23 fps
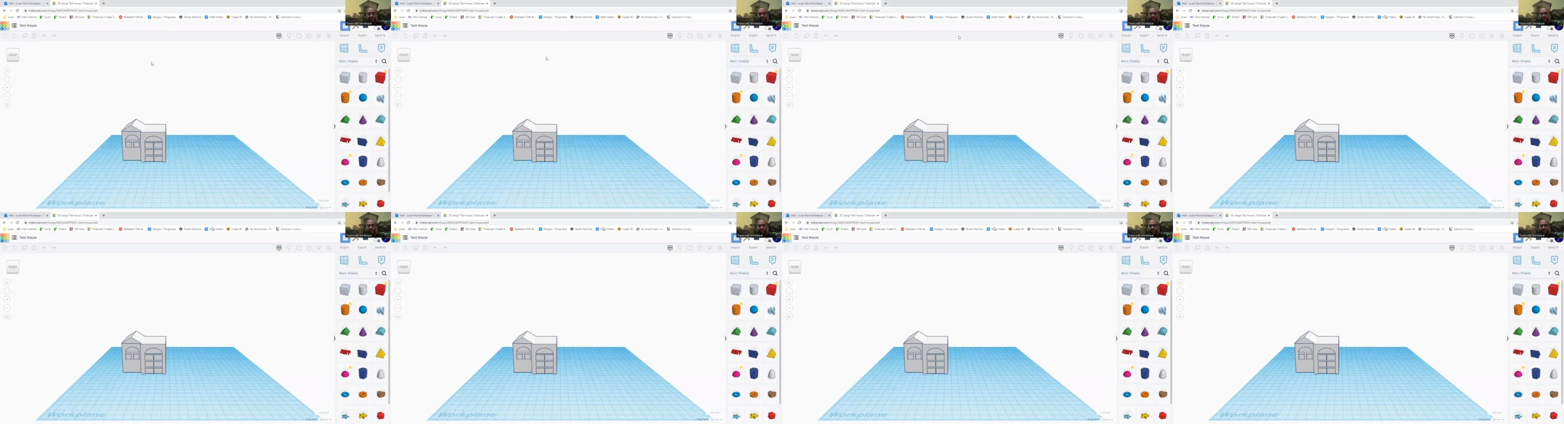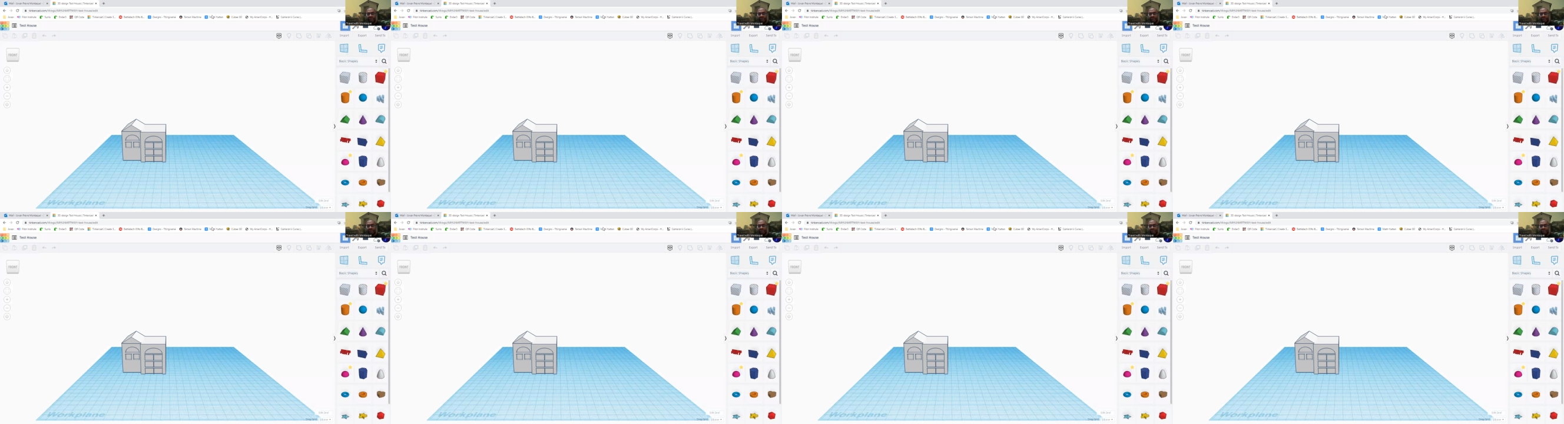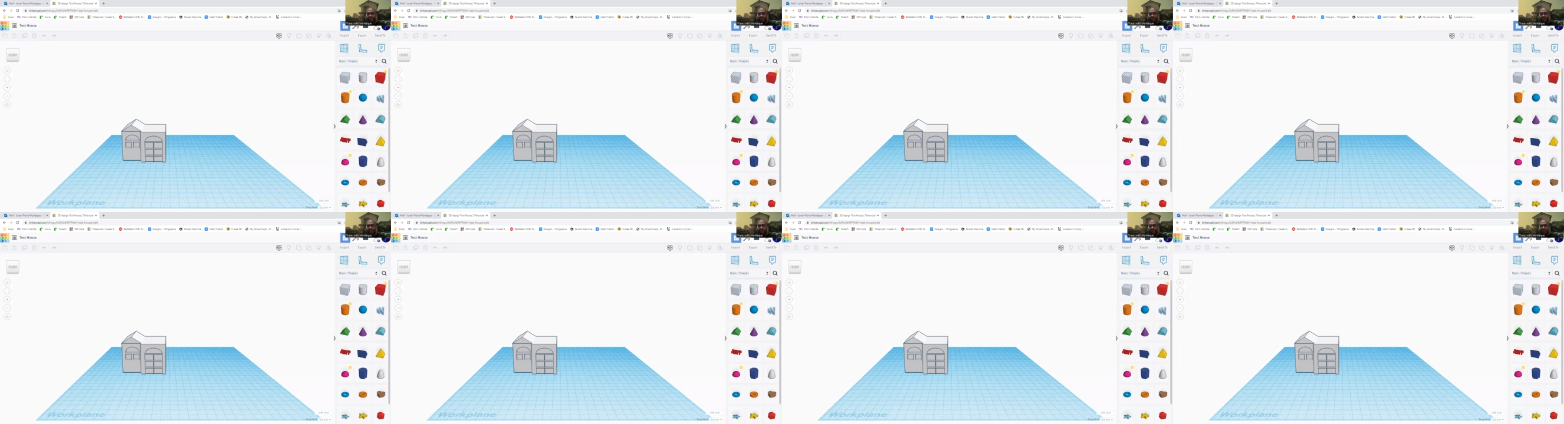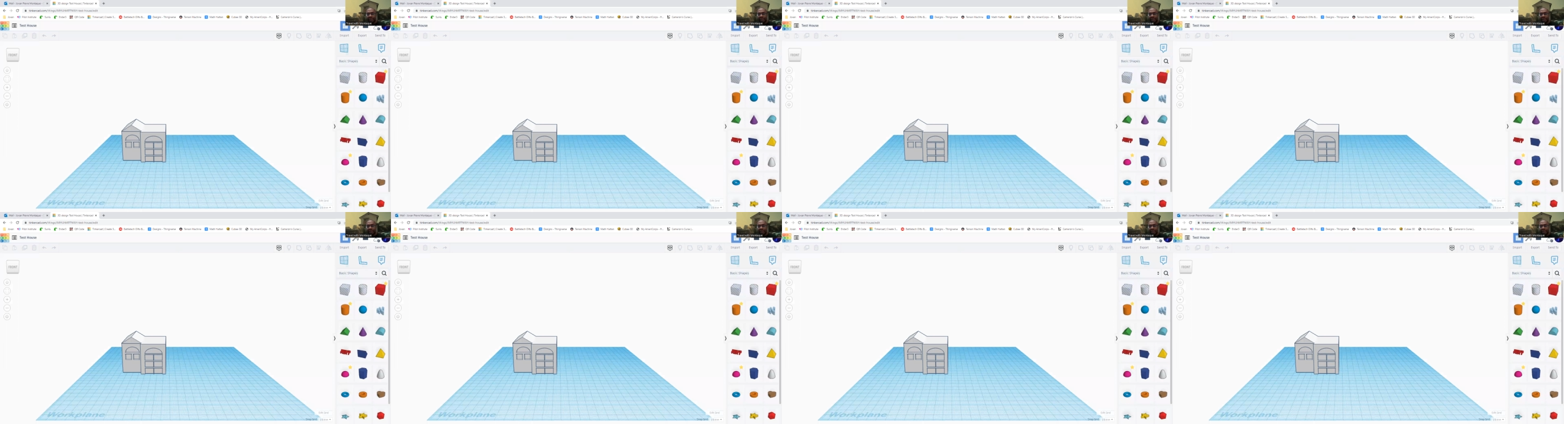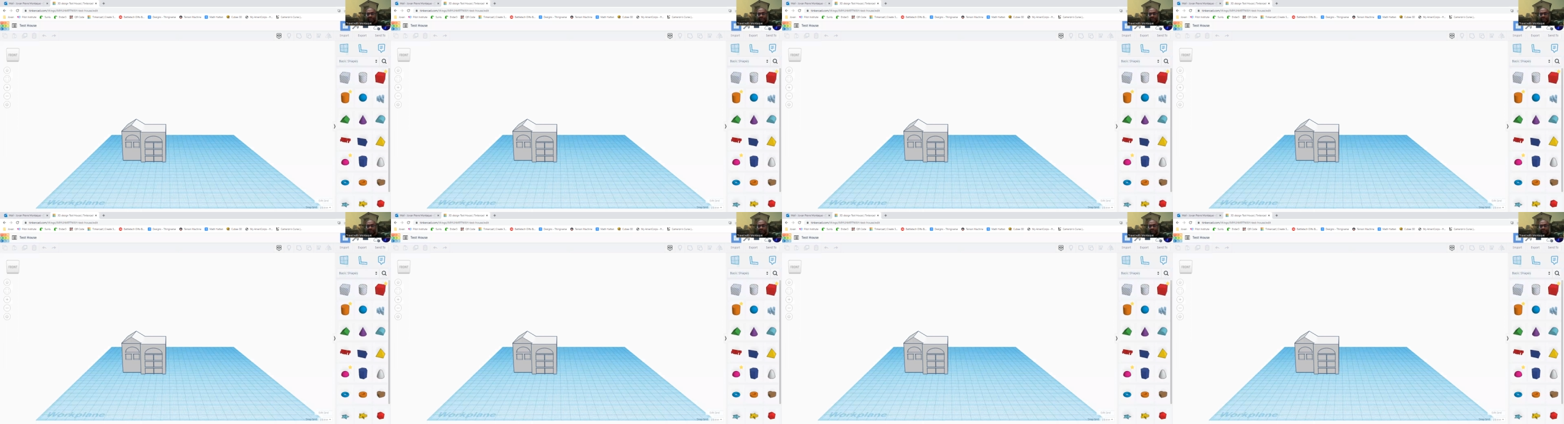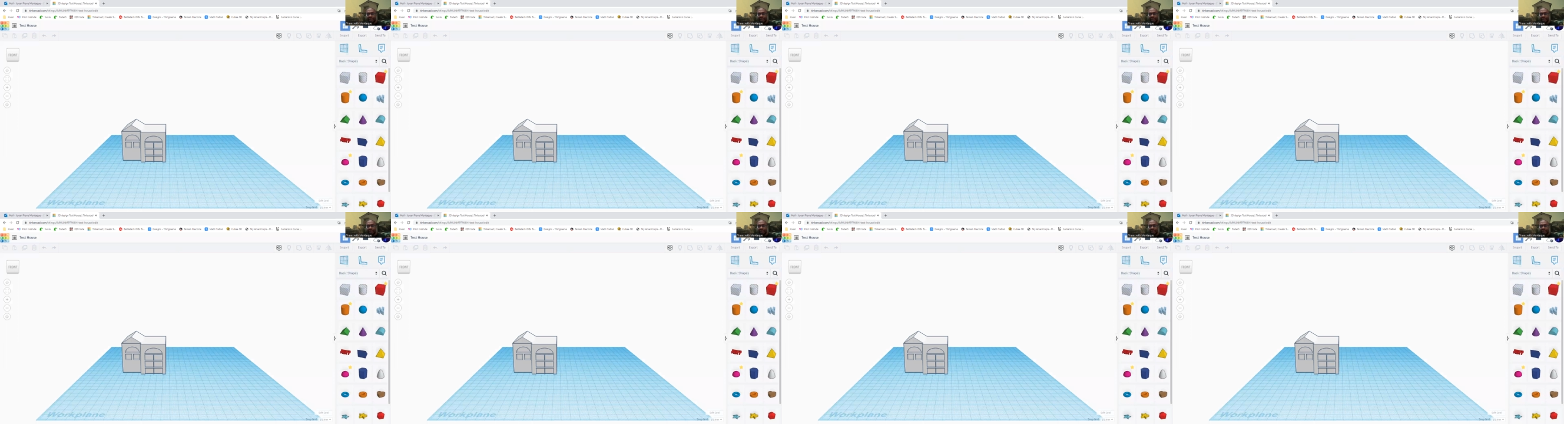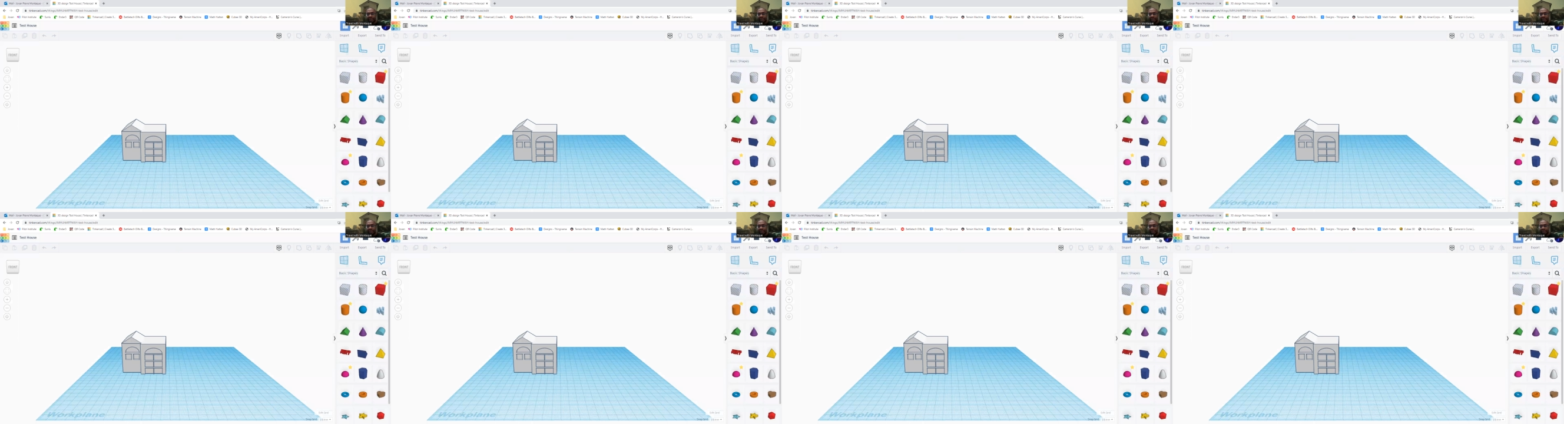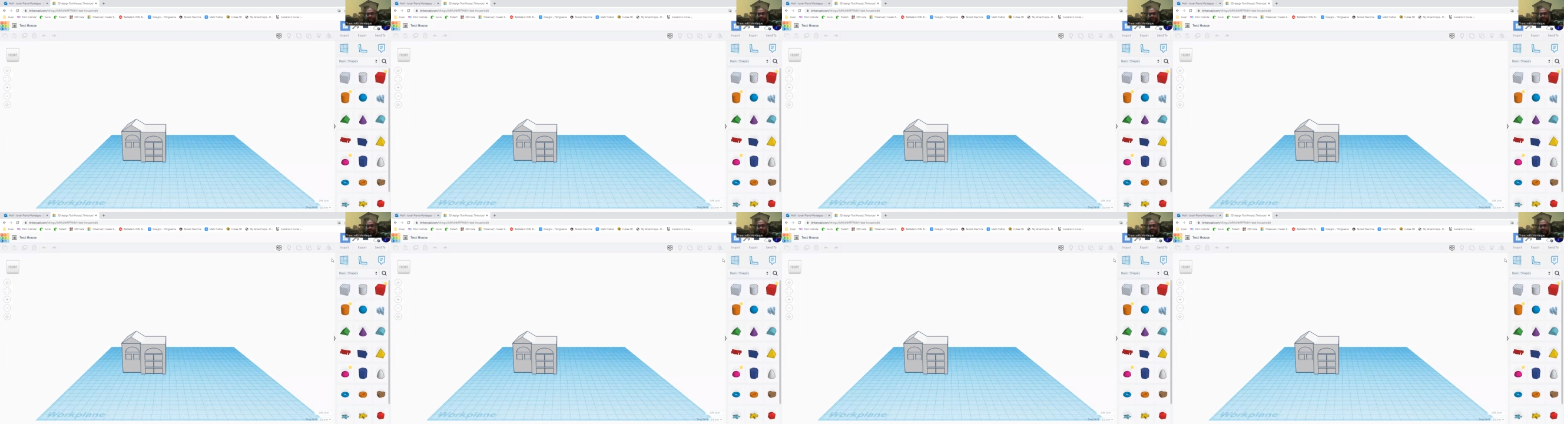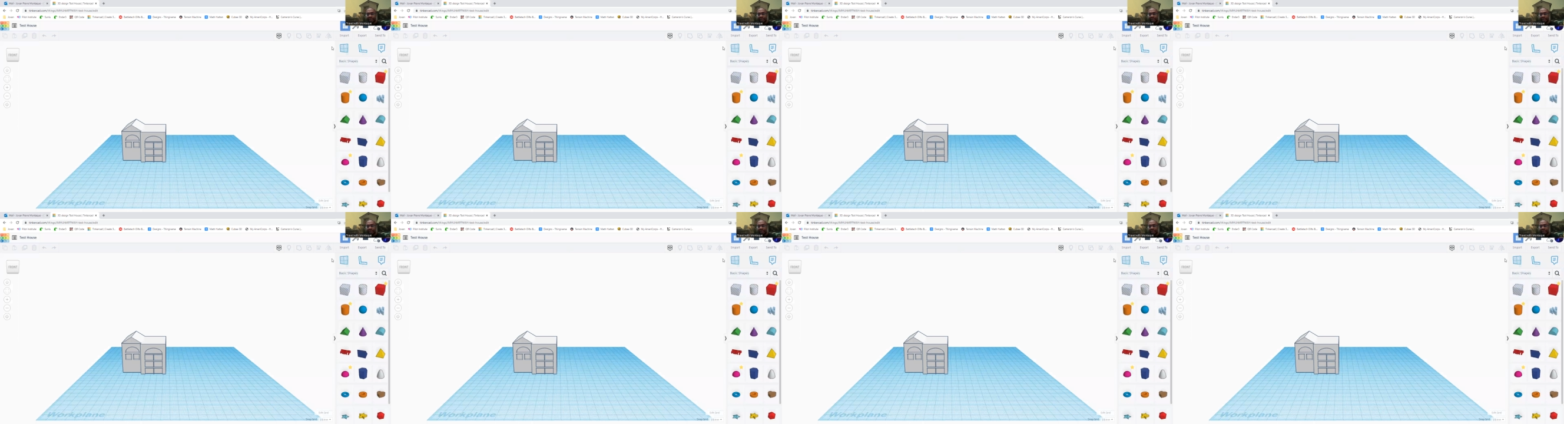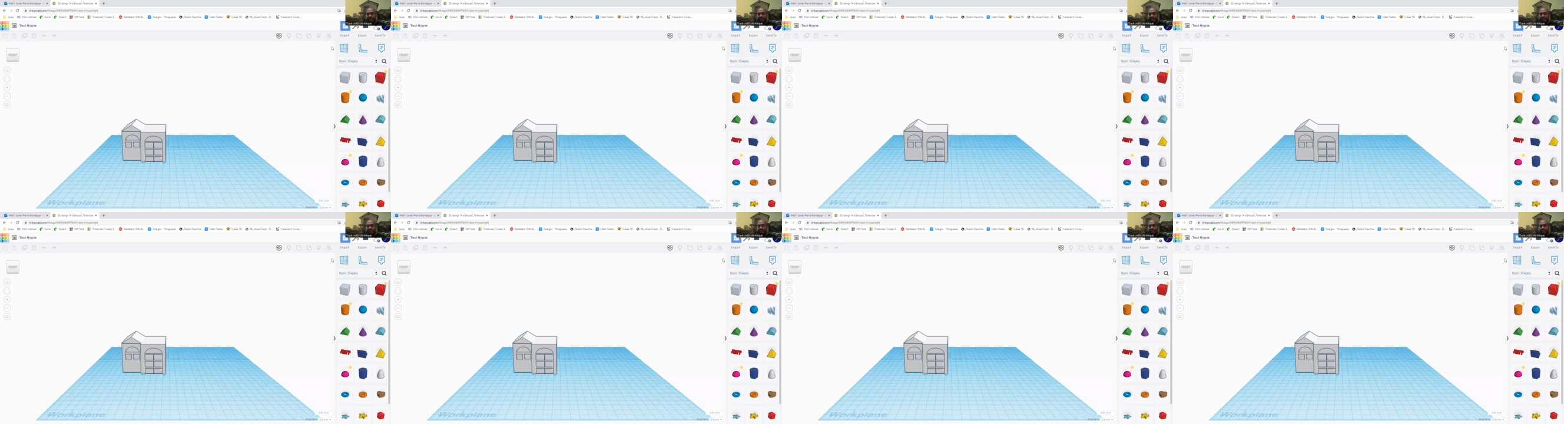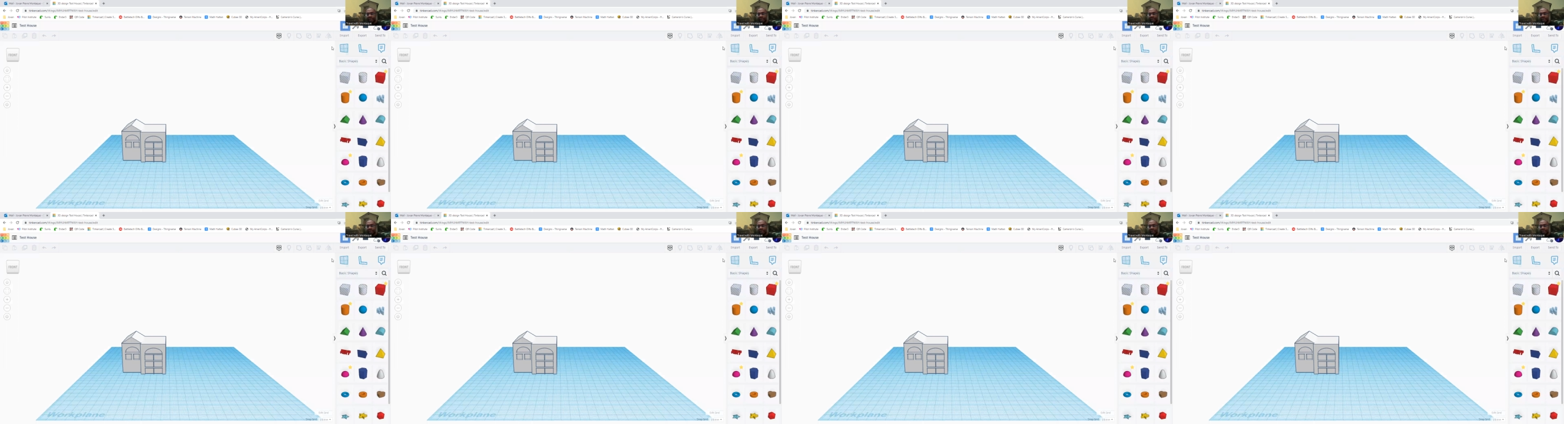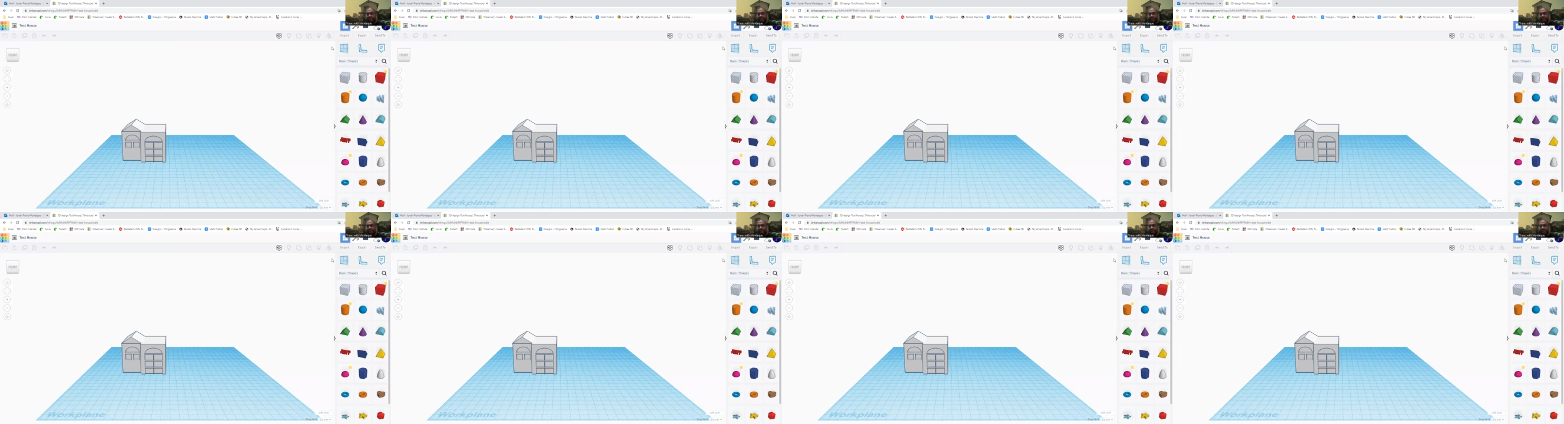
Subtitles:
[unreadable: no face in view]